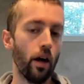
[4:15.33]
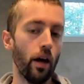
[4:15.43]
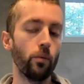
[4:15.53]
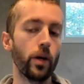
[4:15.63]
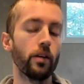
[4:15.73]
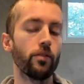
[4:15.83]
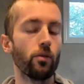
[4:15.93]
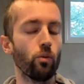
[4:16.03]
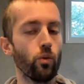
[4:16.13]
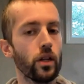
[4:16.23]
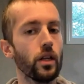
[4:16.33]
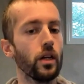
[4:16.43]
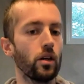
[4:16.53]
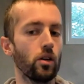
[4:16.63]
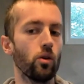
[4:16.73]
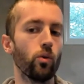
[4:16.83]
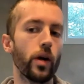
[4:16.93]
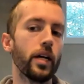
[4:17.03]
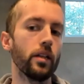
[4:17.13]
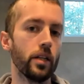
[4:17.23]
And we have really a
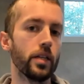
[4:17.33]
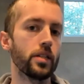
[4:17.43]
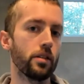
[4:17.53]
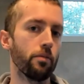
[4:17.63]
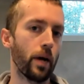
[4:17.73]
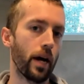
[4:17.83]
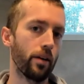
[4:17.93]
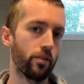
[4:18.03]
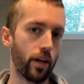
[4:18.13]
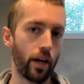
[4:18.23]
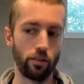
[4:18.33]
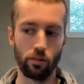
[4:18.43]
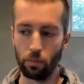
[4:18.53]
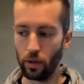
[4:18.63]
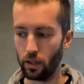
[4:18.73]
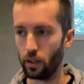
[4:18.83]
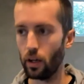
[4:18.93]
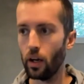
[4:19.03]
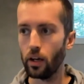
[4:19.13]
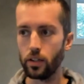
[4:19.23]
great list of past guests, but
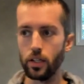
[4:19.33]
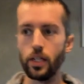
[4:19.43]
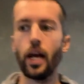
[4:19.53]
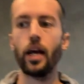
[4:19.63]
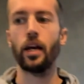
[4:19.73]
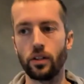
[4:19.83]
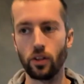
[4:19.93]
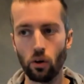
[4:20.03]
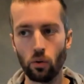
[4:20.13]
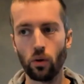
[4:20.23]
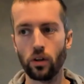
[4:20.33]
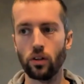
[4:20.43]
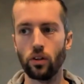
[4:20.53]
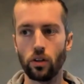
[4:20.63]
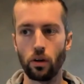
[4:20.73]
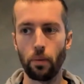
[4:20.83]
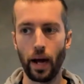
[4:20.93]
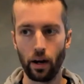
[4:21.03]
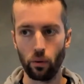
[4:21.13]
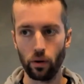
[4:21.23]
today I don't want to look
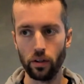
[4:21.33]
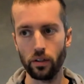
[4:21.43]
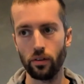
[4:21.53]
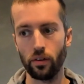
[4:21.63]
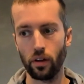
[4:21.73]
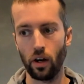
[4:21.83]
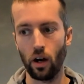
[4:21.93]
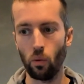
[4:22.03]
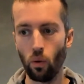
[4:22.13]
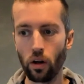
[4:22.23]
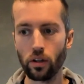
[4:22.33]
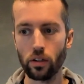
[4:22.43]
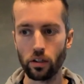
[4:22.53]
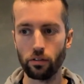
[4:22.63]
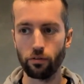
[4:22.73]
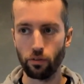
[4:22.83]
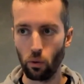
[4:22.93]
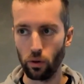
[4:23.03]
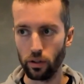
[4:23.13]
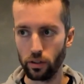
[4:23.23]
backwards. I want to look
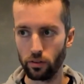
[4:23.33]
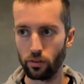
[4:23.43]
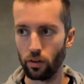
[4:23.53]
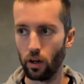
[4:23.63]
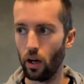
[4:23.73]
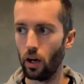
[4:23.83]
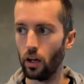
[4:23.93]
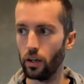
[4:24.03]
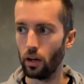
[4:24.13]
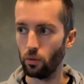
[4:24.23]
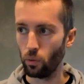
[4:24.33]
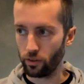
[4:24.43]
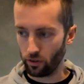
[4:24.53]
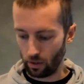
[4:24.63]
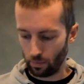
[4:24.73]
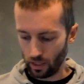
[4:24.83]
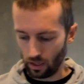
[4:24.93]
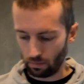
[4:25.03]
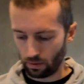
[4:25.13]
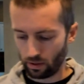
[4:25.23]
forwards on what's coming
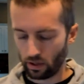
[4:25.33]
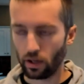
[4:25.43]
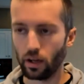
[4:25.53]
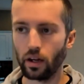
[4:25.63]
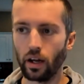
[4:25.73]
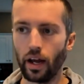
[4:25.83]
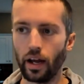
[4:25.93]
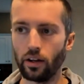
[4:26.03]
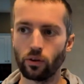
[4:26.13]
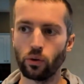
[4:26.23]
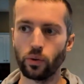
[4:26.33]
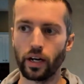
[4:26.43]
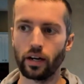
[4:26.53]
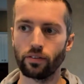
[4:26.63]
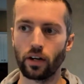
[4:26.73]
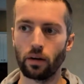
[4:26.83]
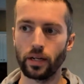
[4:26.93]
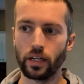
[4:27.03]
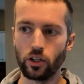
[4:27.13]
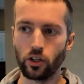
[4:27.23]
up and who we have
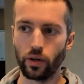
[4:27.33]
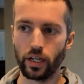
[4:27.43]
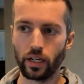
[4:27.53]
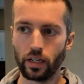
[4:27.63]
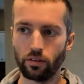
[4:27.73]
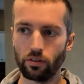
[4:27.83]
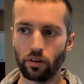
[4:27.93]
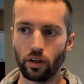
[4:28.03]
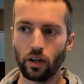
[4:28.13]
coming and joining us.